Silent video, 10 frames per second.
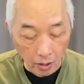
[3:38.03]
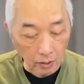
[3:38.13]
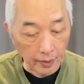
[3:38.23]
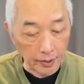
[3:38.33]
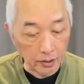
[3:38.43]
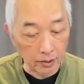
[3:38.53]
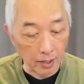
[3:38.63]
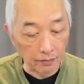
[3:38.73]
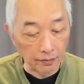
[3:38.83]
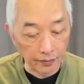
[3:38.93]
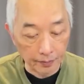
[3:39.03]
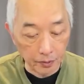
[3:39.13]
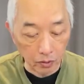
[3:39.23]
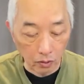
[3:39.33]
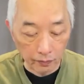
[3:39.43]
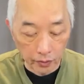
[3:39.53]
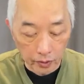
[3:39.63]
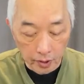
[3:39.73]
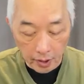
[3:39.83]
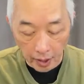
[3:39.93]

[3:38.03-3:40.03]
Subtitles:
All right. So now we flip it over